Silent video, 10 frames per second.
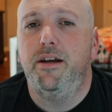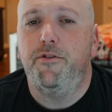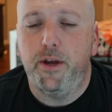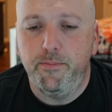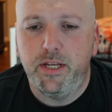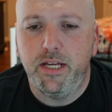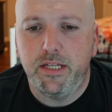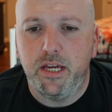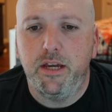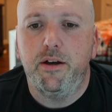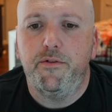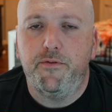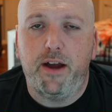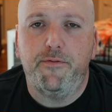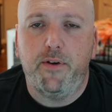
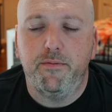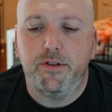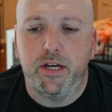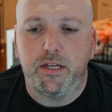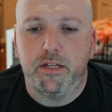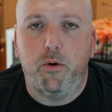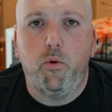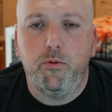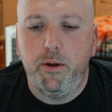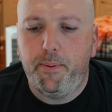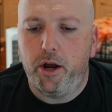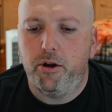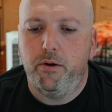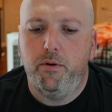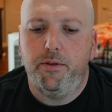MTZ556. Now, what are we pairing
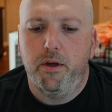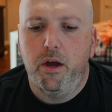it with?